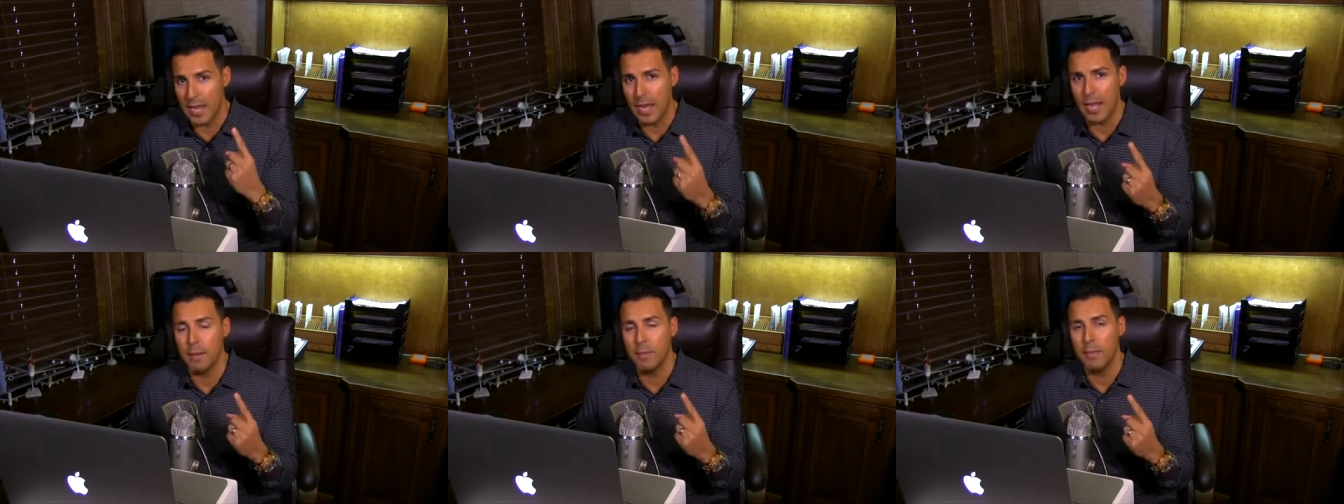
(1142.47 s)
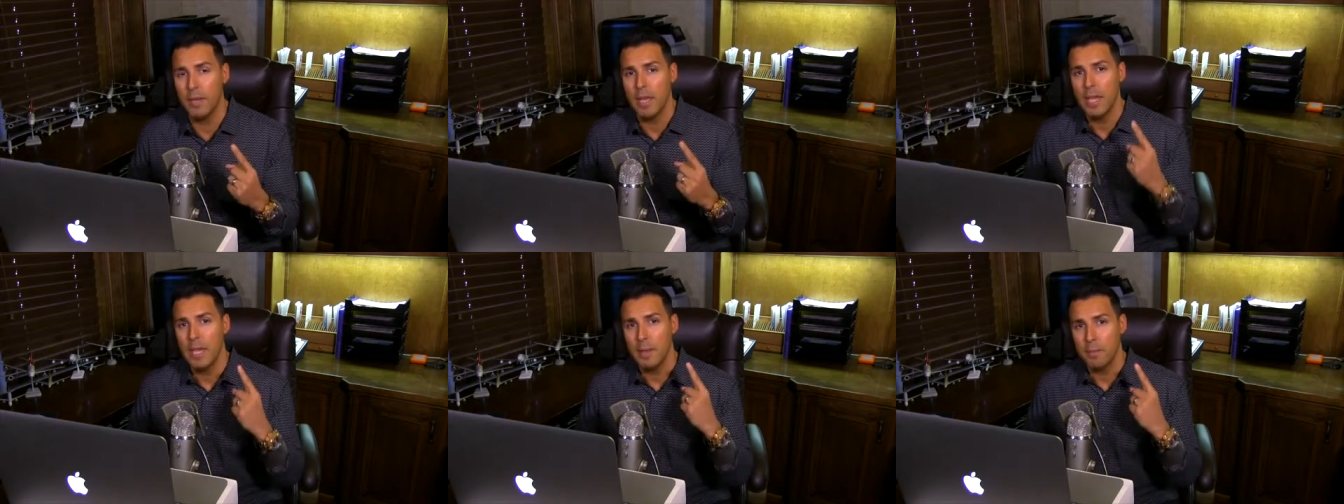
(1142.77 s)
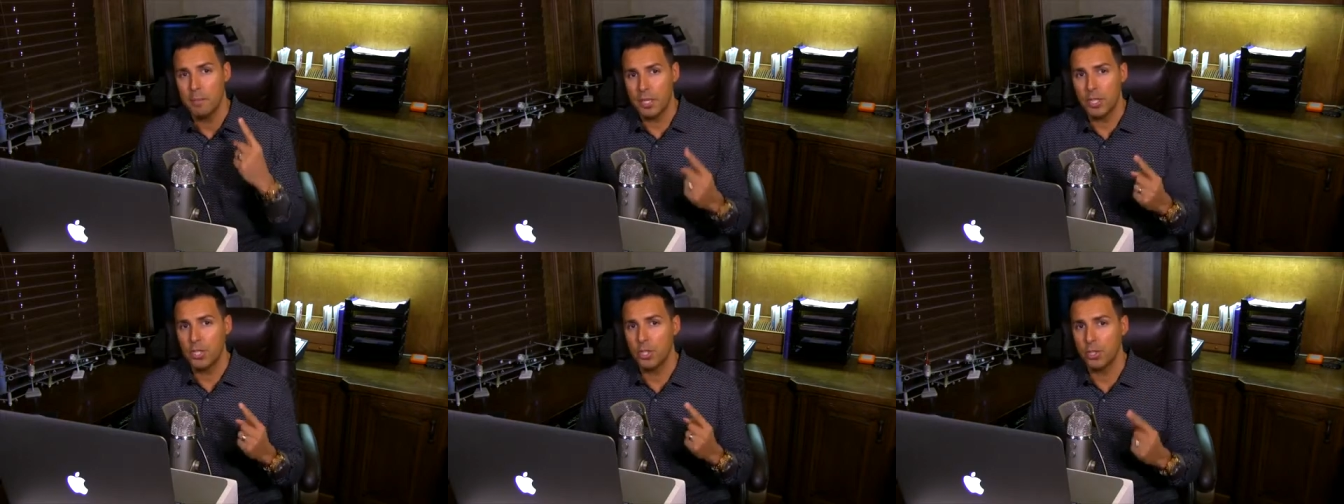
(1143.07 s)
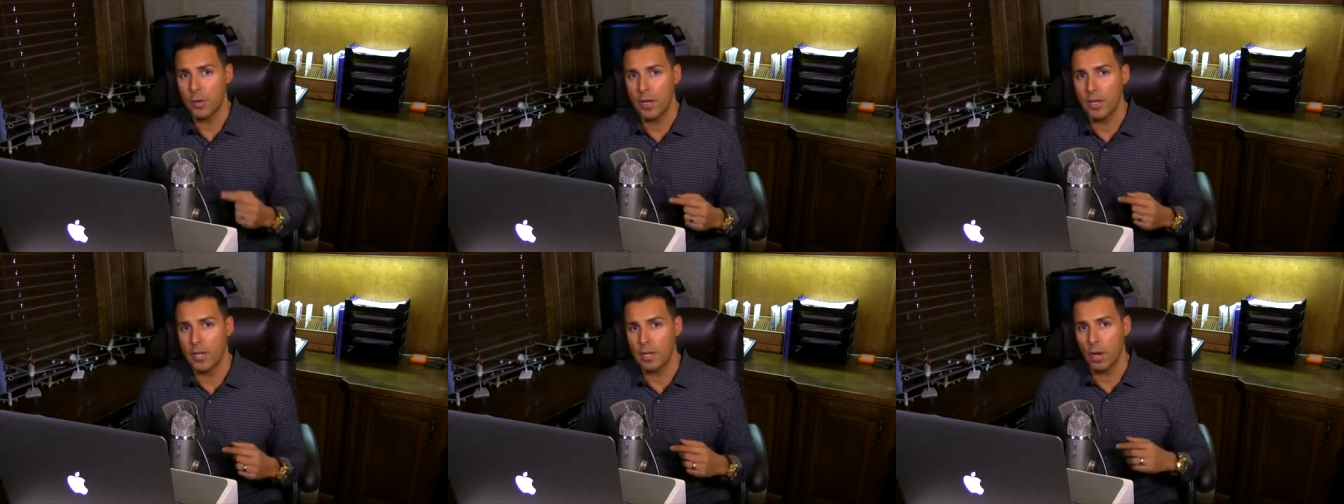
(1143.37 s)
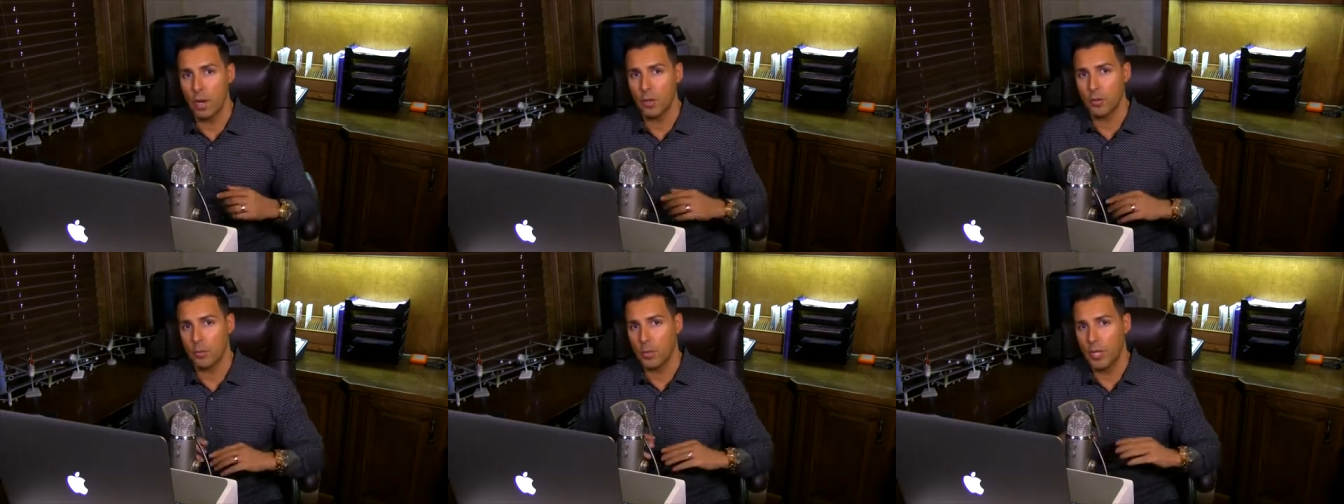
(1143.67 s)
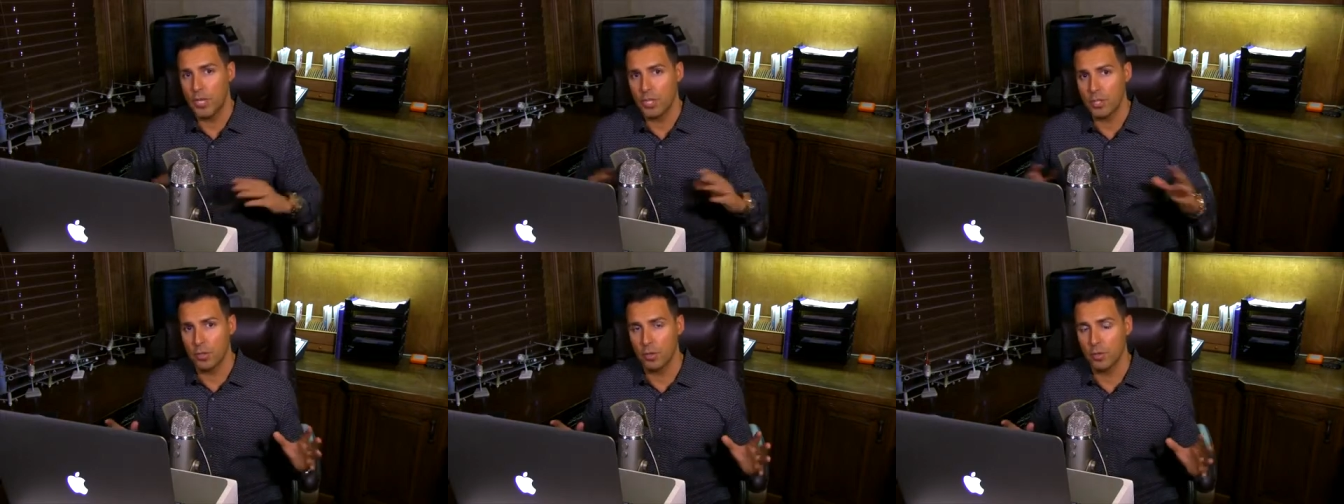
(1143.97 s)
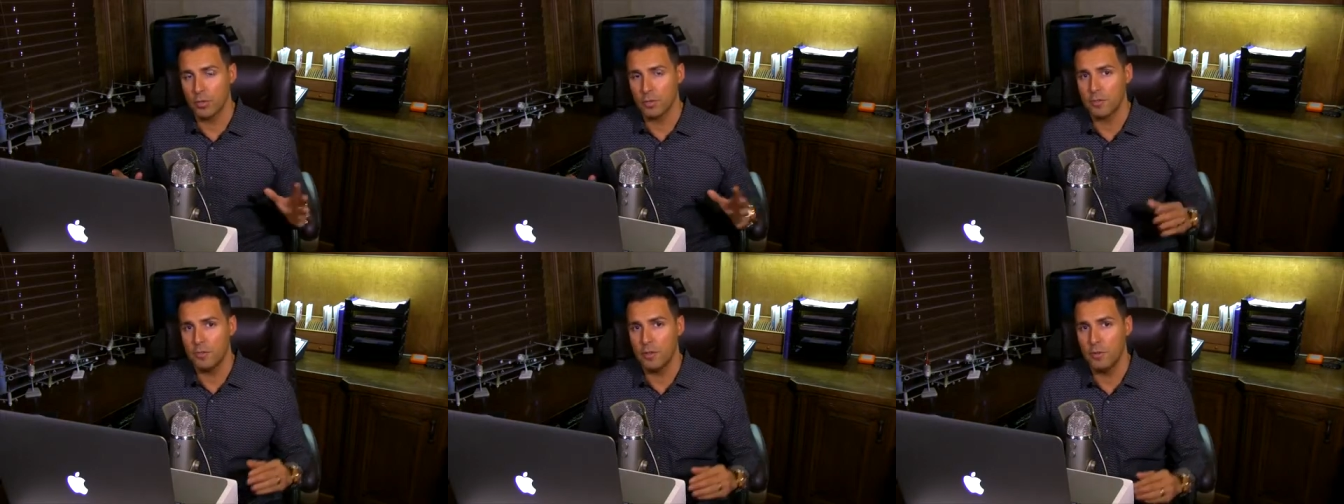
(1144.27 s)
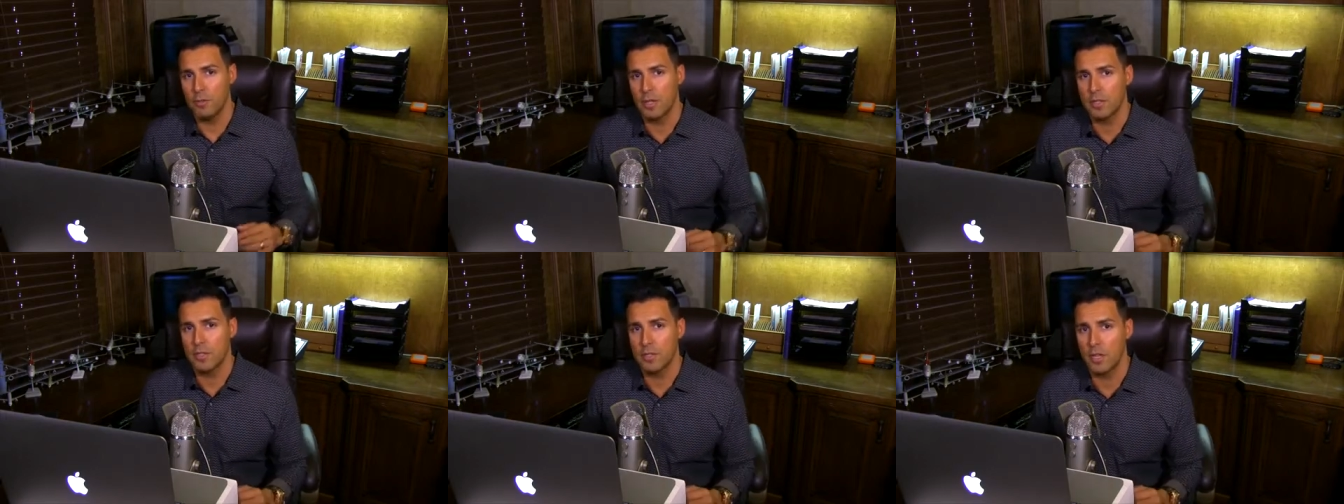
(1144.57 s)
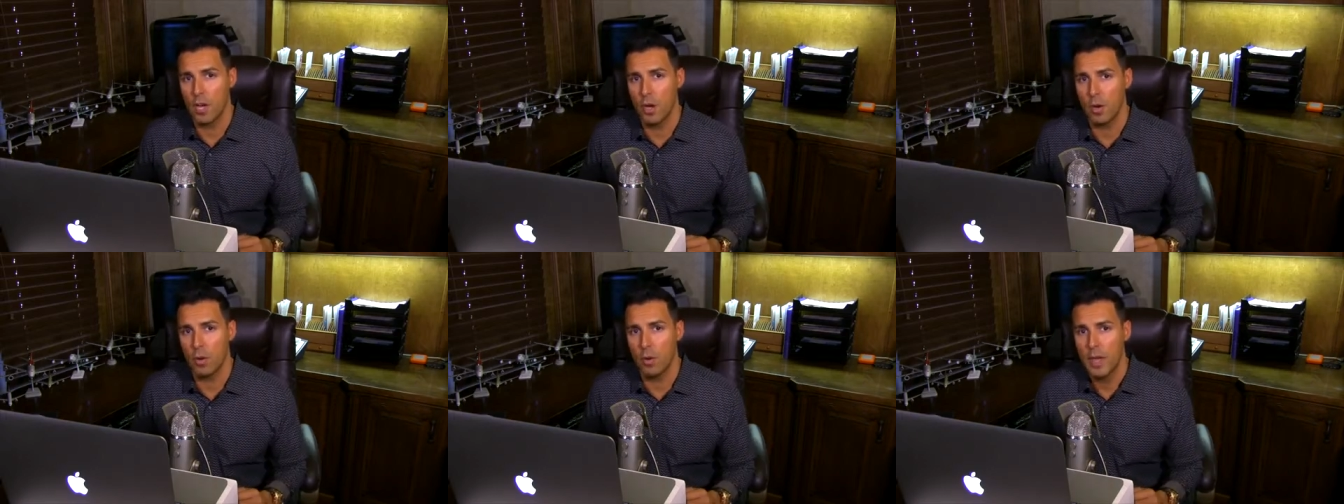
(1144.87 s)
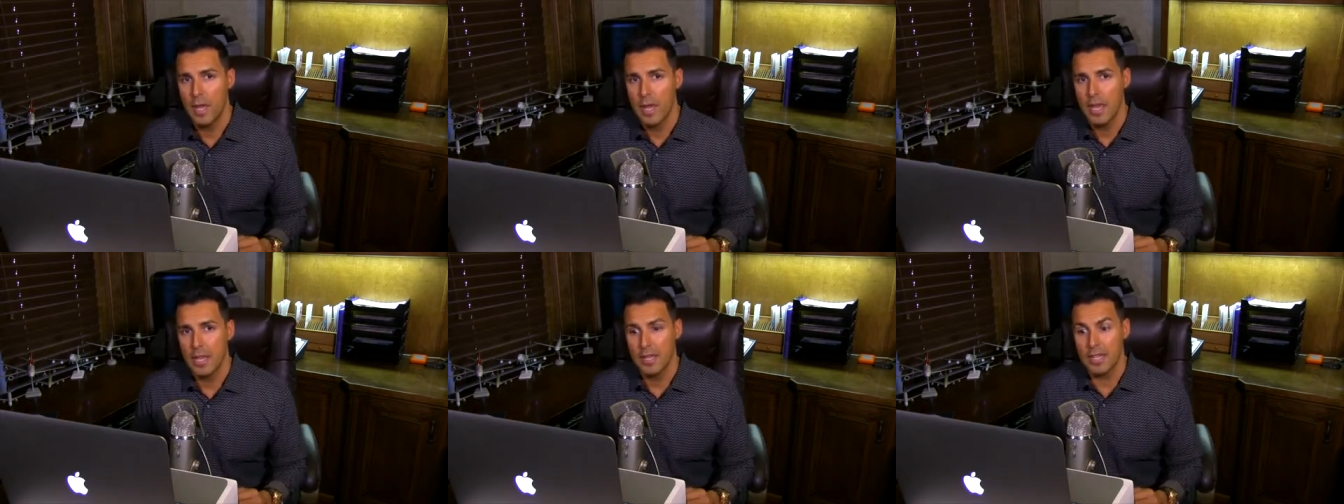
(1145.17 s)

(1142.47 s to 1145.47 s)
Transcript: time being trained at all the regionals a few months ago.